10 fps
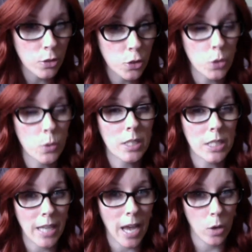to
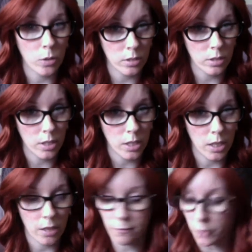stick out
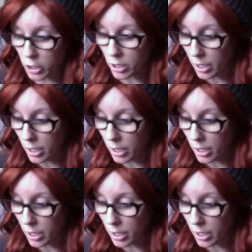in the fur.